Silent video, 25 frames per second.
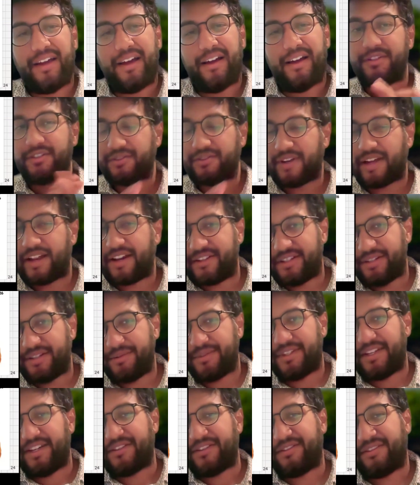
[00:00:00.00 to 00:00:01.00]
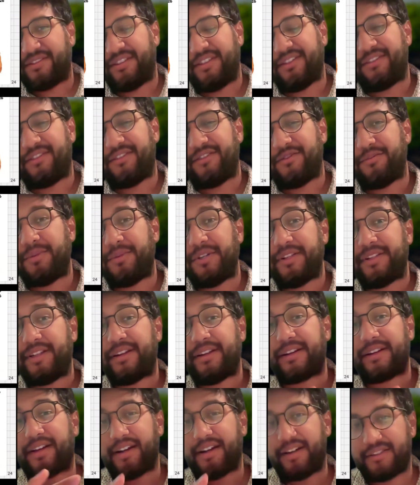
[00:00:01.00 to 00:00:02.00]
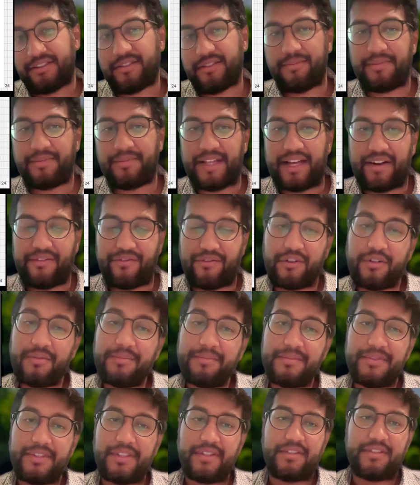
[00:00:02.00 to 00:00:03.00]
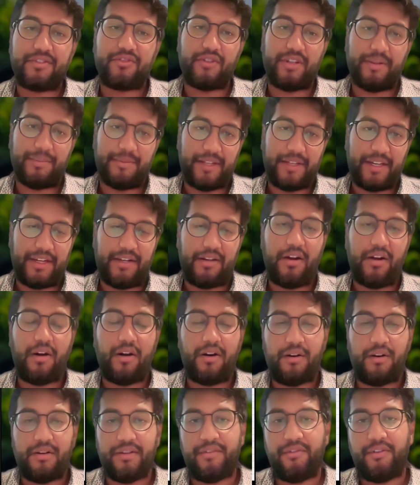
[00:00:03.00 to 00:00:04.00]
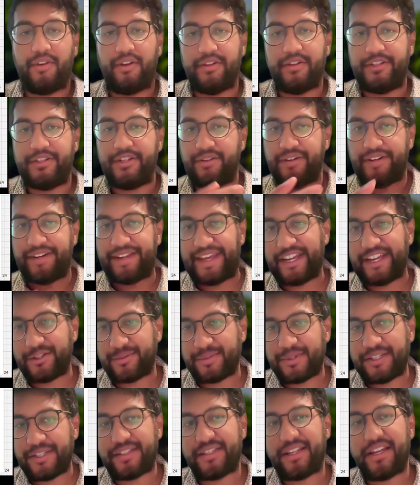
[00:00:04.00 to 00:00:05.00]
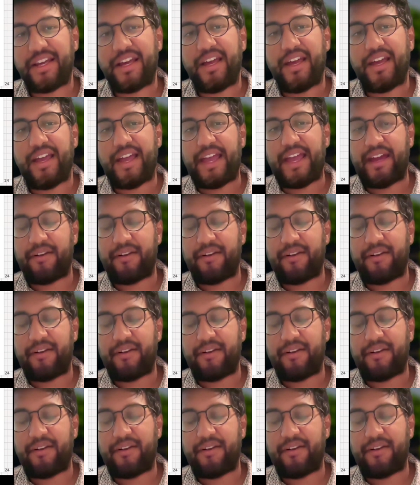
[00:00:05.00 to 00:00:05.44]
So their strategy was actually to build out a custom platform to streamline all the volunteer engagement